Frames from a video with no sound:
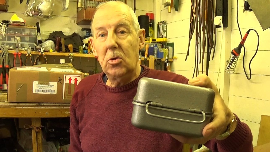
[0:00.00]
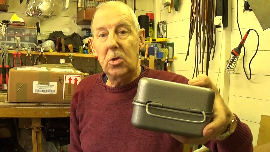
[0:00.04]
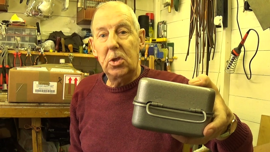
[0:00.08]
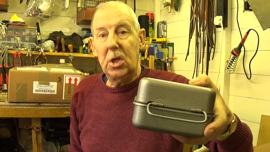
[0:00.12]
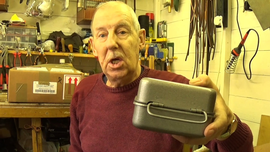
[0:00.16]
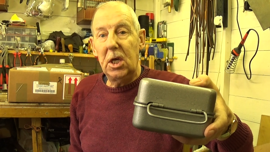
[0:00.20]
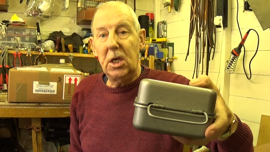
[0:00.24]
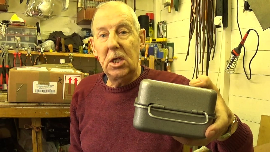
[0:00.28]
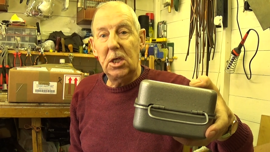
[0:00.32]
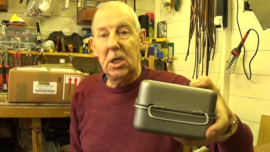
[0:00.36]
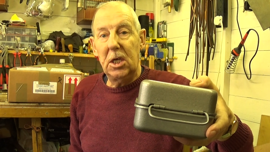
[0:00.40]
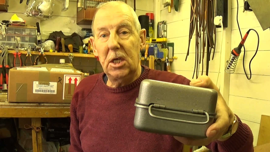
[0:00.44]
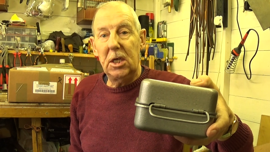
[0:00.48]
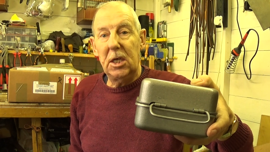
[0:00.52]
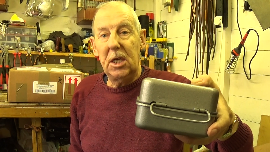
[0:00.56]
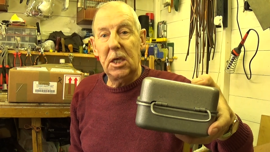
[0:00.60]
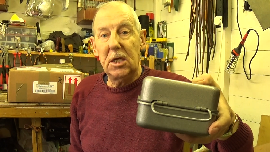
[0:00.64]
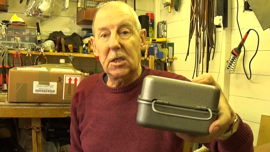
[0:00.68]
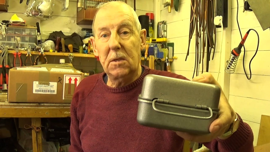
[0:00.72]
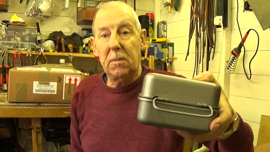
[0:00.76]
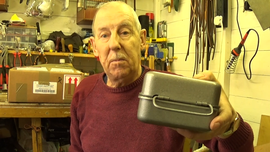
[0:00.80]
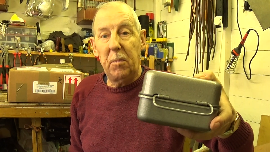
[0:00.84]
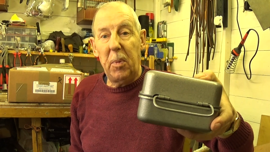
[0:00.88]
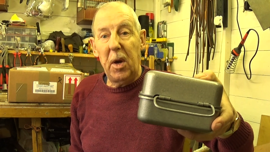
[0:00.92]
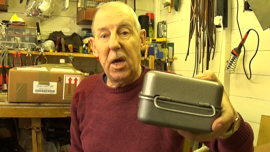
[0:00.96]
diesel in
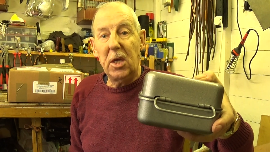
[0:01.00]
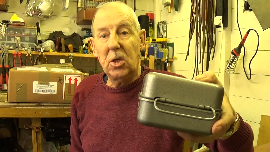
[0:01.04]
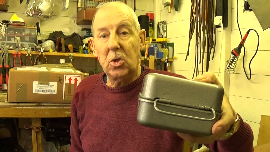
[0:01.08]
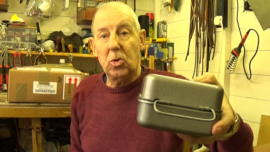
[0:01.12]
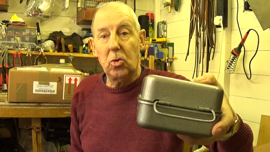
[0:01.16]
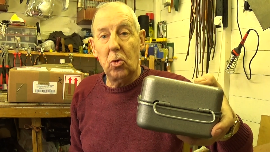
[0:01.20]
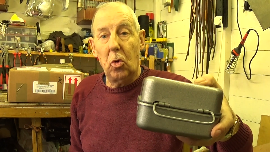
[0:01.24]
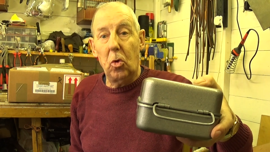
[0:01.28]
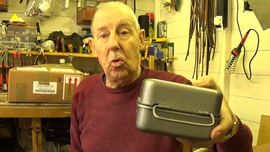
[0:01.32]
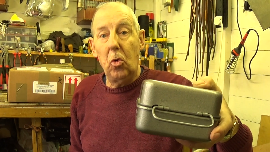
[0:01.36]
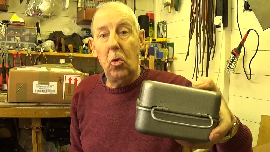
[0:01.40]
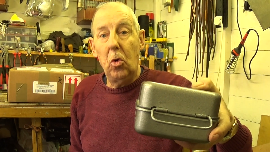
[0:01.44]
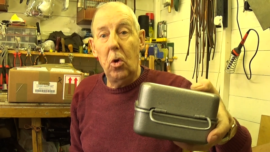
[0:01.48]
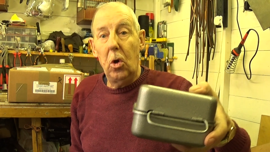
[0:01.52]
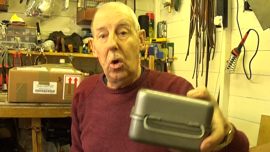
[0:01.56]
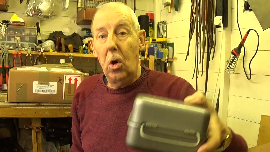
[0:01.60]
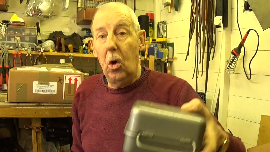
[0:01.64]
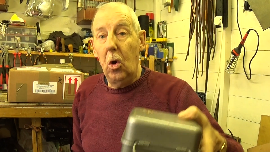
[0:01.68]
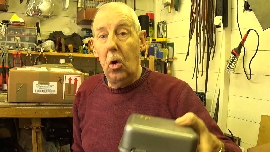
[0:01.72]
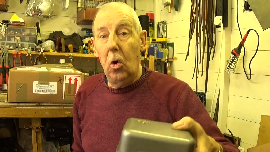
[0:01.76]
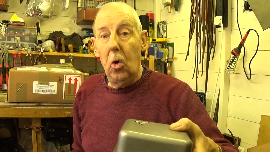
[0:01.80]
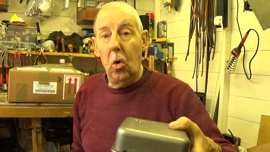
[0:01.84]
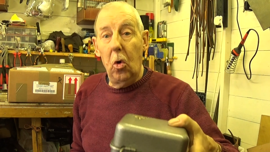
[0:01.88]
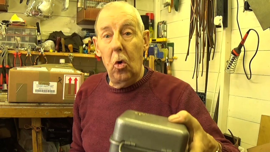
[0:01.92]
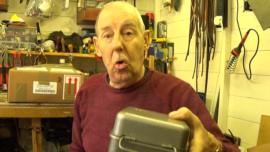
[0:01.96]
this, petrol
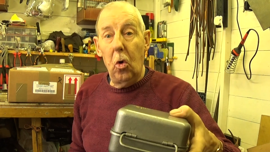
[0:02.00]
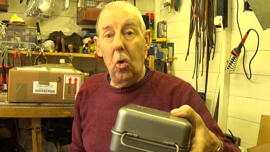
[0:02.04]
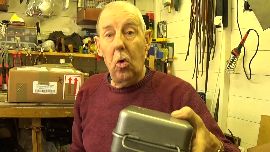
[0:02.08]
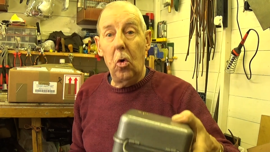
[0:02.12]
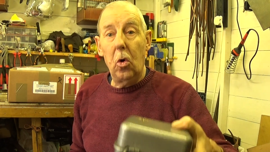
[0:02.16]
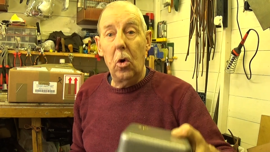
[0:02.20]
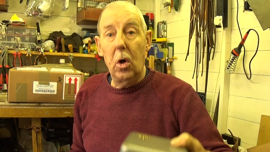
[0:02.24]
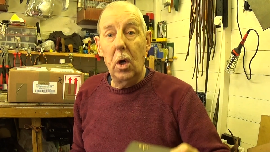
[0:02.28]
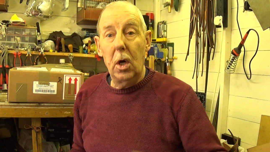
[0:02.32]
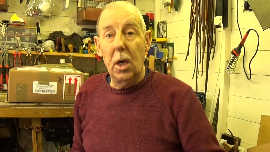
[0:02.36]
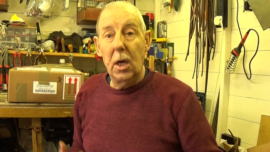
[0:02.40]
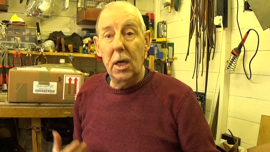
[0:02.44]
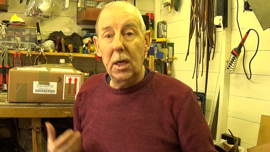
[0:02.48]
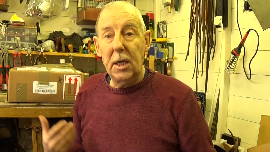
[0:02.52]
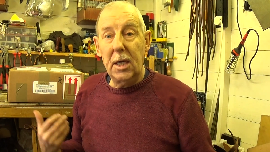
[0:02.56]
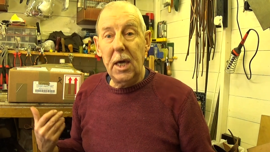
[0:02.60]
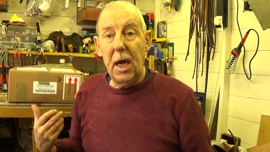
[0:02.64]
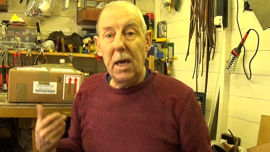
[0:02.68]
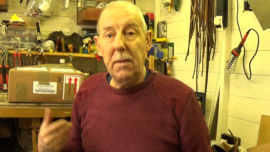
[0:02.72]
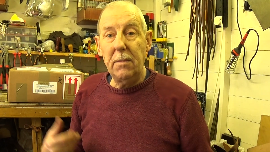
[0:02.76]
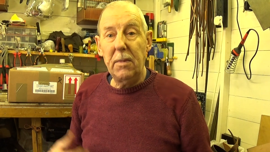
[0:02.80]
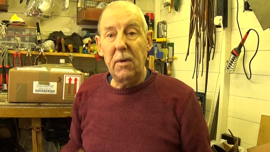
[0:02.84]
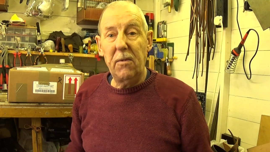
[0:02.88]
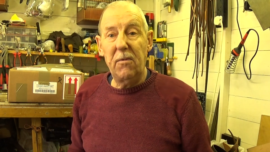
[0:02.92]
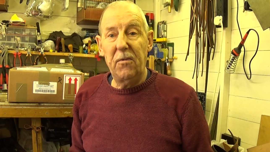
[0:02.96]
or
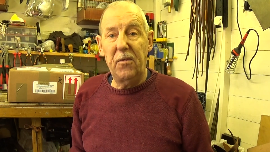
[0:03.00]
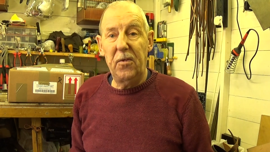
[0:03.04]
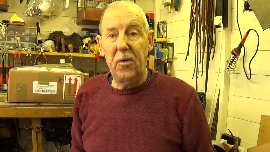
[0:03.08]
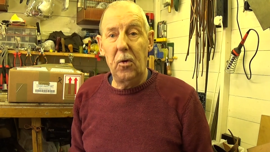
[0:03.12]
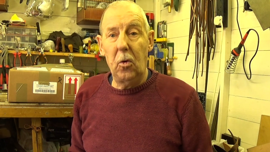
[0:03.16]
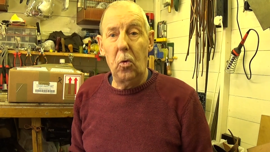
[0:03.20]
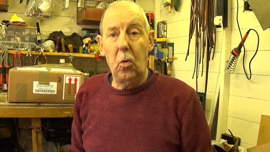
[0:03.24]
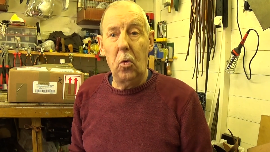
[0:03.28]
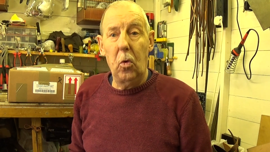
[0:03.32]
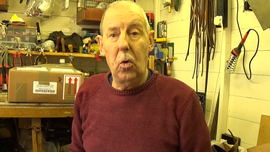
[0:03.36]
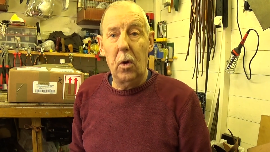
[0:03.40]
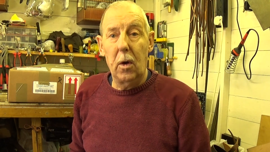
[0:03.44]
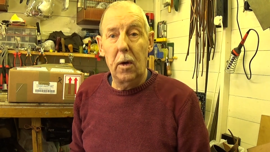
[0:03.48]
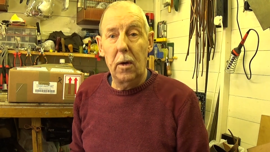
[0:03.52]
camping fuel,